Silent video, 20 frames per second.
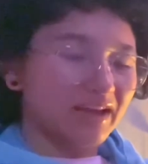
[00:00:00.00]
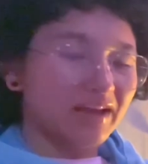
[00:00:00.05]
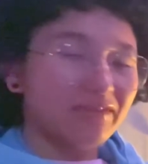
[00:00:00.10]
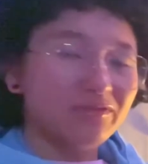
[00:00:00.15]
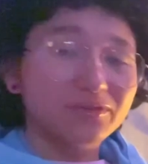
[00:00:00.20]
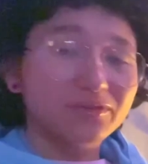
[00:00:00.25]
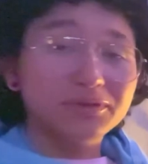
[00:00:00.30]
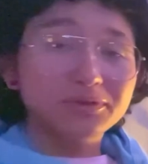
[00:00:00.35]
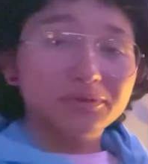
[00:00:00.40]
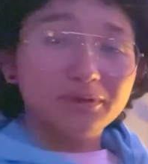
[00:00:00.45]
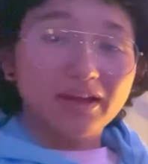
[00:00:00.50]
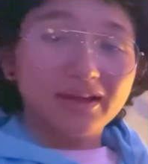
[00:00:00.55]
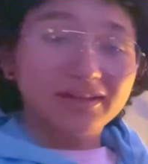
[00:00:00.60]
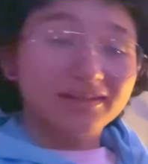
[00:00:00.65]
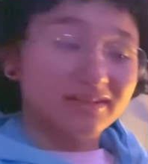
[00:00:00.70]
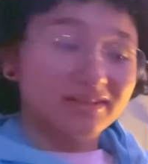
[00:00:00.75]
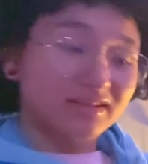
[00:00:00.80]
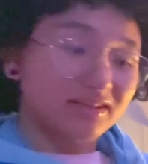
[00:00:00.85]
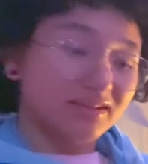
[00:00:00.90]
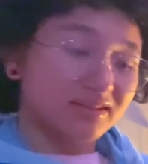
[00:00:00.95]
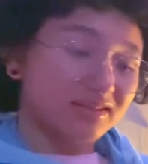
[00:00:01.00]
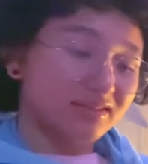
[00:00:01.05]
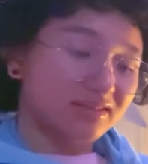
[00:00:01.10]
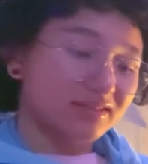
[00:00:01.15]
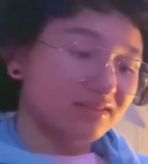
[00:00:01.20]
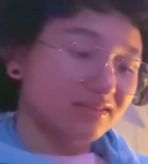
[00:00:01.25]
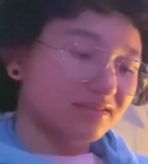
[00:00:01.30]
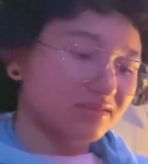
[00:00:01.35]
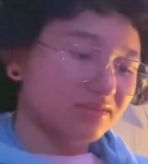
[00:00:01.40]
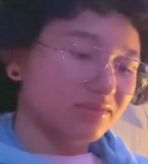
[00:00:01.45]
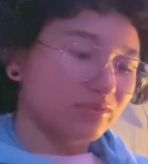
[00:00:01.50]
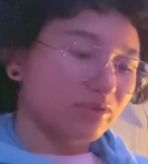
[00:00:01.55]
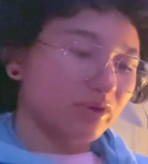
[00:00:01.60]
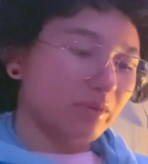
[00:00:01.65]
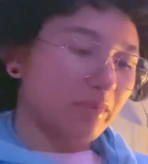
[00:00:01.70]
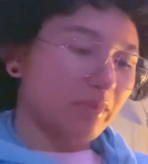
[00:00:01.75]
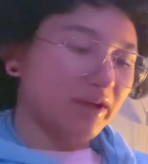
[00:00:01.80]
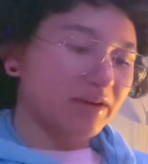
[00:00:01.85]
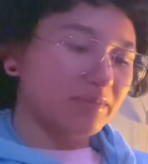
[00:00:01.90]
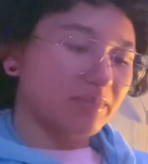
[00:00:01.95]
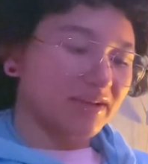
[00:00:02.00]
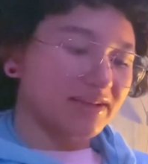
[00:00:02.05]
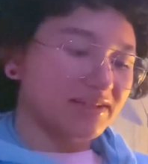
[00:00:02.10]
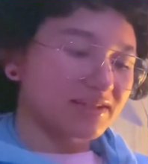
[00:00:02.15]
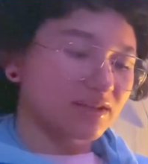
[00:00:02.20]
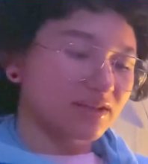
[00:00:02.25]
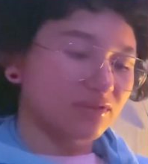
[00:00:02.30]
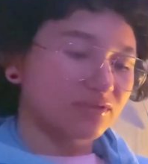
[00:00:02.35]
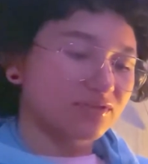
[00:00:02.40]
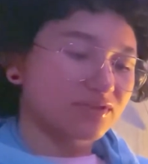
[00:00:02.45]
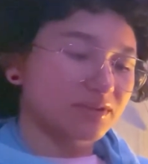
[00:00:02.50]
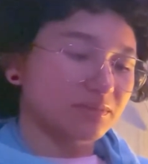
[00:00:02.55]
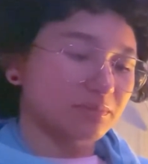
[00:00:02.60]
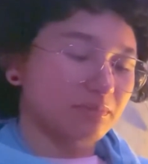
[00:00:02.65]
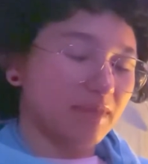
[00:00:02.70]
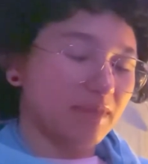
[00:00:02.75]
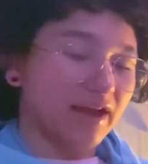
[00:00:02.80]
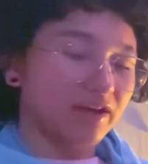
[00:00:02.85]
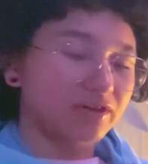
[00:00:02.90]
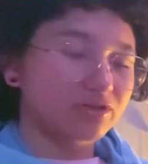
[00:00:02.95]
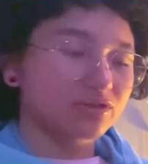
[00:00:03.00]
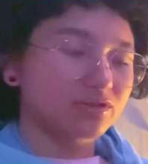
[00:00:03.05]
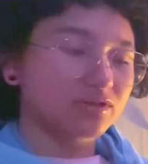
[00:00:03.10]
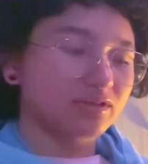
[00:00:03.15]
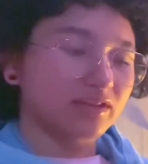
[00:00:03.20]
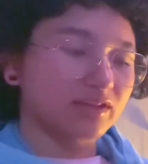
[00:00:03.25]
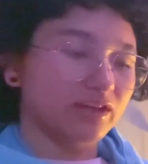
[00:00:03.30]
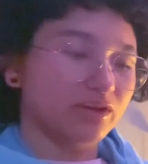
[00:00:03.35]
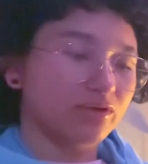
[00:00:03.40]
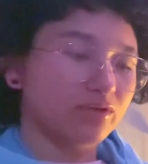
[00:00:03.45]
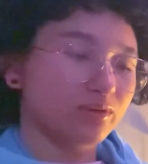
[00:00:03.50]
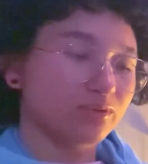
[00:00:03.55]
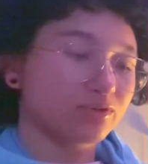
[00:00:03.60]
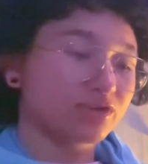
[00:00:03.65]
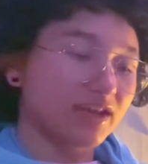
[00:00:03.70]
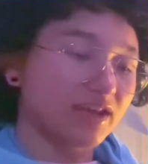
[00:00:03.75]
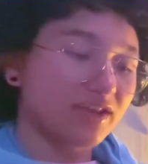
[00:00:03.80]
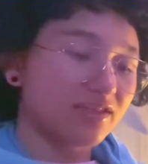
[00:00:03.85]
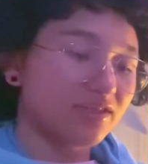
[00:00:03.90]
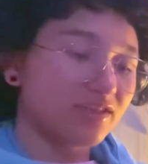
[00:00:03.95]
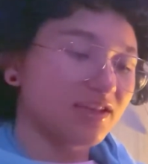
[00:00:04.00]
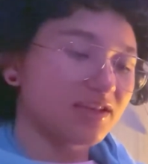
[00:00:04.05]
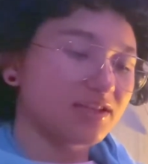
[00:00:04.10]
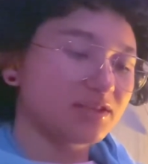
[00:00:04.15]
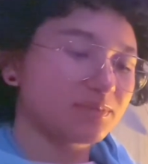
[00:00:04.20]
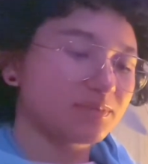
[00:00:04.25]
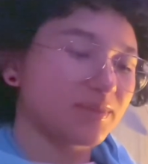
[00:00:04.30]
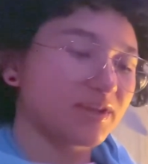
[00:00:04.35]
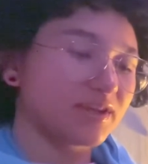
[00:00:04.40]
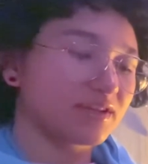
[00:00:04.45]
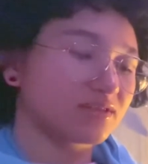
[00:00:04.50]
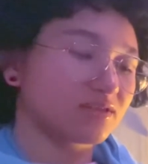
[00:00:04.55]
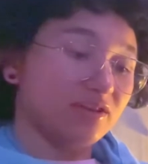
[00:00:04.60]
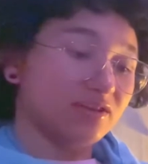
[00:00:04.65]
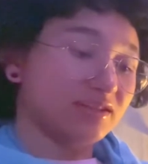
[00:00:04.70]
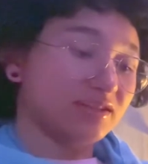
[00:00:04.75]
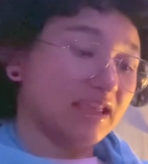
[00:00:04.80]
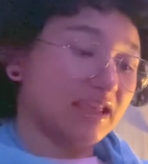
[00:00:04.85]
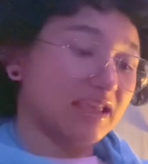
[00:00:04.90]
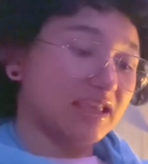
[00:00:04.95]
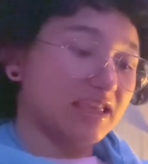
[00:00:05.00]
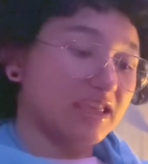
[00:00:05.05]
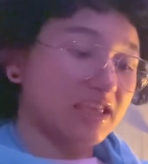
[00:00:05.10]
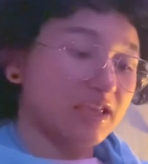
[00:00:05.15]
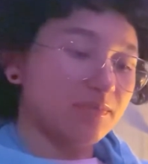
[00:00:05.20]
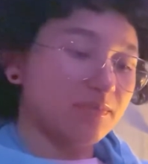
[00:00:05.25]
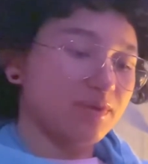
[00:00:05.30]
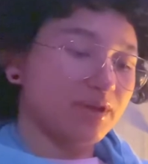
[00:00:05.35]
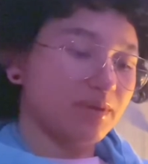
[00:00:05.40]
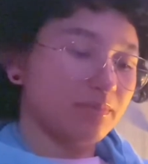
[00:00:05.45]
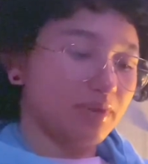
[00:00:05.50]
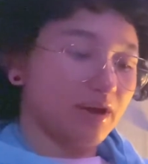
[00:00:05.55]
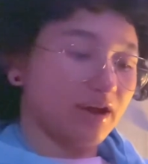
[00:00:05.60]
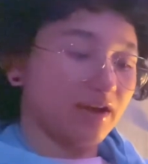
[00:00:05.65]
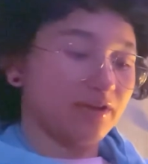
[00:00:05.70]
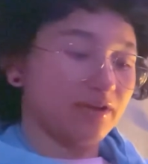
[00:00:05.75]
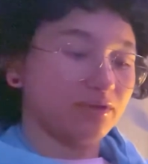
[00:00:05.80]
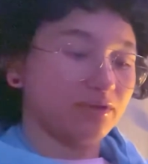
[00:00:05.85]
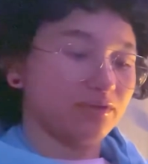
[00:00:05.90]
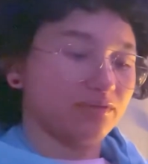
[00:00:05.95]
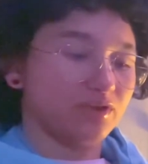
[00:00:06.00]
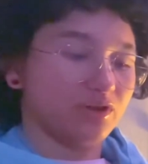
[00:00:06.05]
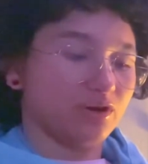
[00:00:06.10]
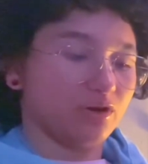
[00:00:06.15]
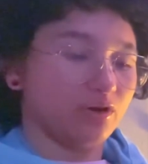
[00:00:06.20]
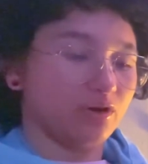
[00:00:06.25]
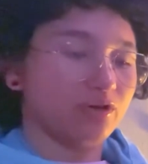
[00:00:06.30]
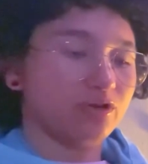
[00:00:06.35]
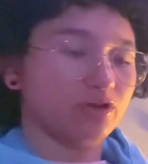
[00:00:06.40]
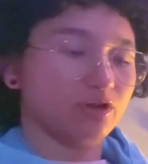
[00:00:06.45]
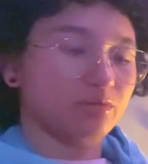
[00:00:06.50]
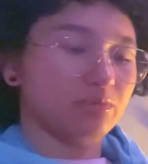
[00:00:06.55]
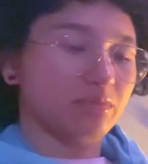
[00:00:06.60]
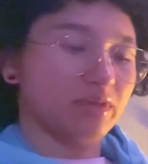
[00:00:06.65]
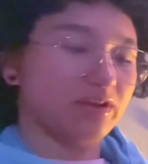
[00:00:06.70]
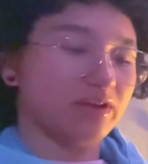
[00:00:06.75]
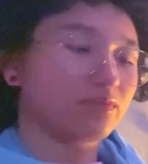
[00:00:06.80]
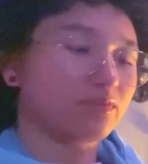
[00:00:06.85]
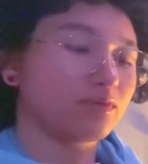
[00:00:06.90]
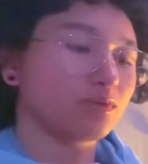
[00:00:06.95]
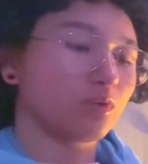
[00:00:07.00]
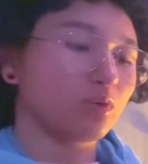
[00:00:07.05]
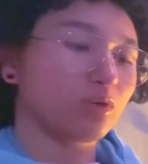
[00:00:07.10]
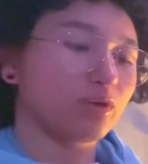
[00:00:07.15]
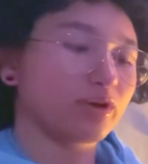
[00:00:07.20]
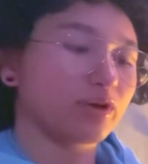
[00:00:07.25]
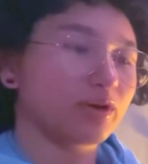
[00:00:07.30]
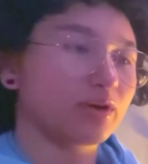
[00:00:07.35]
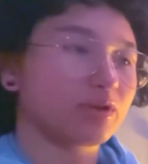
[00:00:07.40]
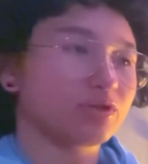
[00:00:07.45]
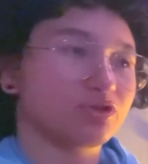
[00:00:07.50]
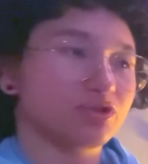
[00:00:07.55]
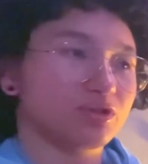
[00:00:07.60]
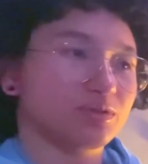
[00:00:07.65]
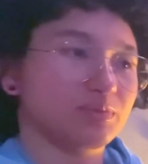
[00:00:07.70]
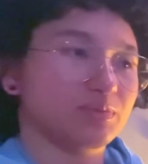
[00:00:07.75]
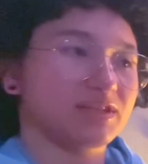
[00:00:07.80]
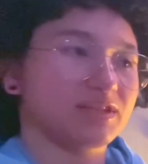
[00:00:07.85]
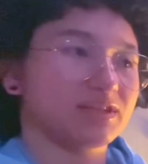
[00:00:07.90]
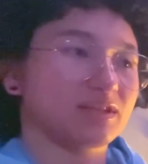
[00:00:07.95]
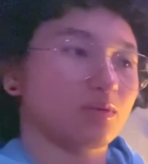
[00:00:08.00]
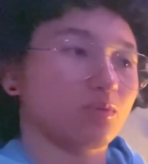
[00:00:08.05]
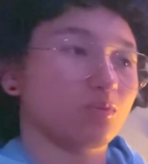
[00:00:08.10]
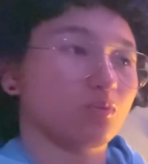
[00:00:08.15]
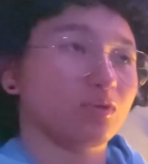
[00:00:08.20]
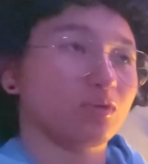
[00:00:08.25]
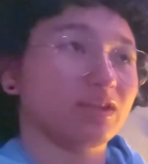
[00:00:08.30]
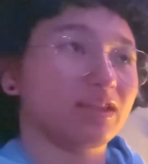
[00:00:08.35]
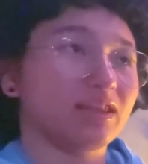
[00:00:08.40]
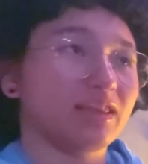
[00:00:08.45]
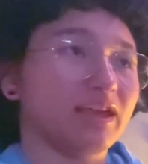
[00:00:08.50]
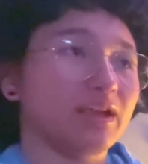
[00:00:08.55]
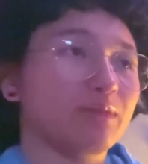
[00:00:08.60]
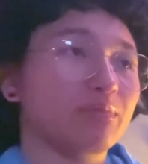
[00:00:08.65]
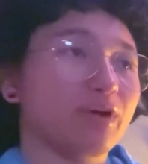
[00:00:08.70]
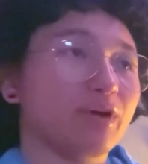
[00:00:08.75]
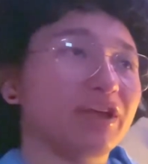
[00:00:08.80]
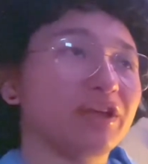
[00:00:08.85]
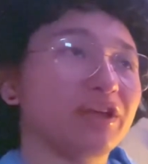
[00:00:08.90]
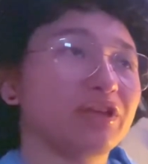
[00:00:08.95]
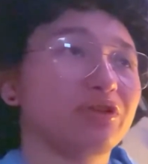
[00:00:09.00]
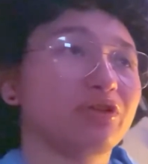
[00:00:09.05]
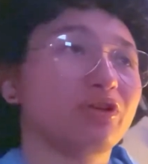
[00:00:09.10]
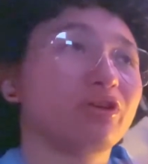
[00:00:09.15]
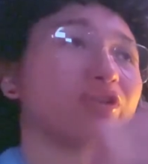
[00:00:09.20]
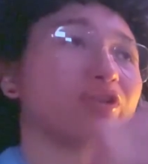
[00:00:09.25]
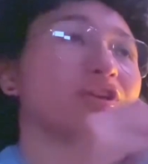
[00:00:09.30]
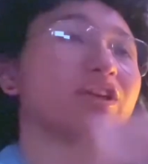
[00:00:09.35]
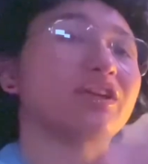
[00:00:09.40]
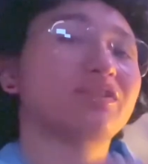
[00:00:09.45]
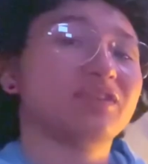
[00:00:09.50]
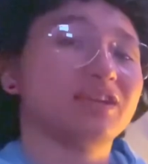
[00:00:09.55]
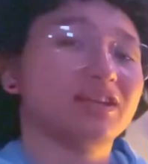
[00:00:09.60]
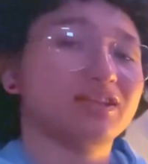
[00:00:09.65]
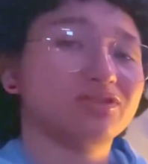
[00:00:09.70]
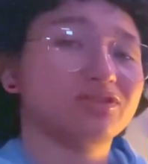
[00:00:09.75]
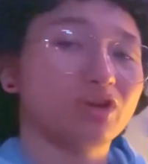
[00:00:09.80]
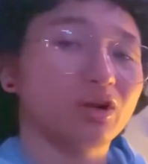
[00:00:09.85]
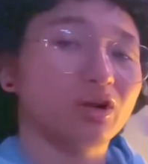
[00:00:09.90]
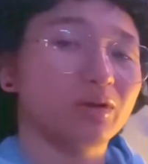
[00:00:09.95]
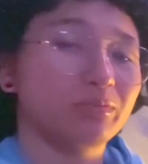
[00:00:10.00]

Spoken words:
I've also had to remind myself to actually like crochet things, because there's a heaping pile of yarn on my floor just because I really like buying yarn, and then I start